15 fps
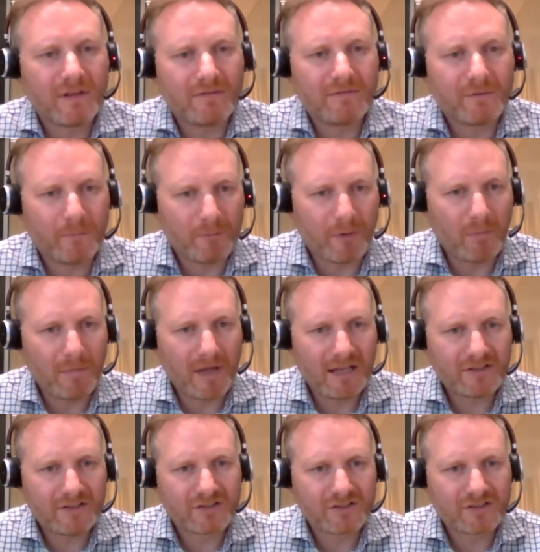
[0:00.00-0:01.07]
a football
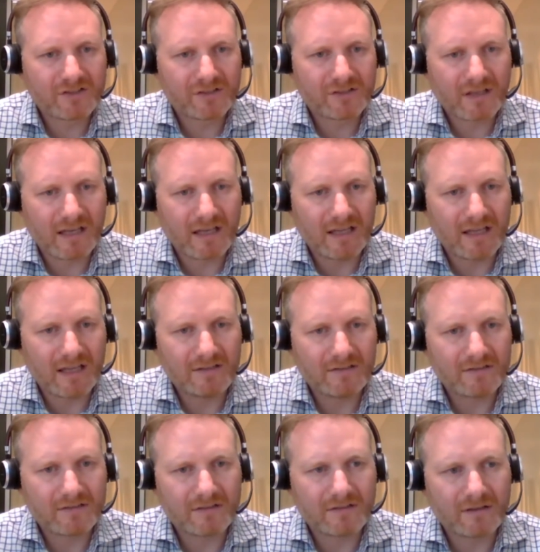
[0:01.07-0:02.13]
match
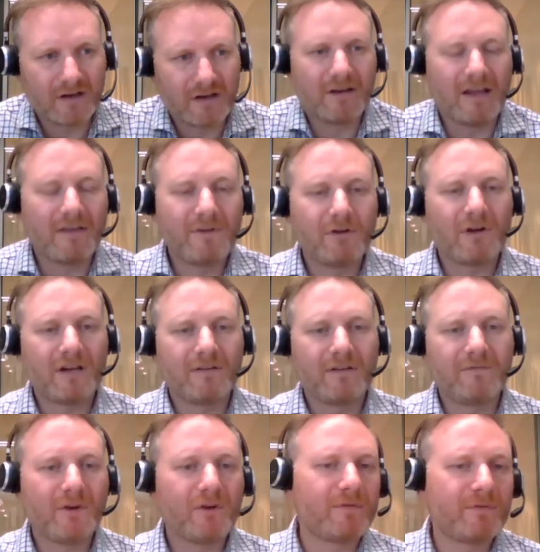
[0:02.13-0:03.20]
or if
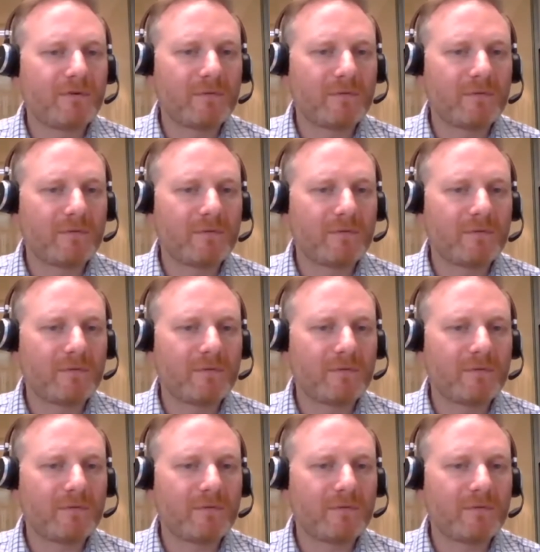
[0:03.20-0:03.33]
you're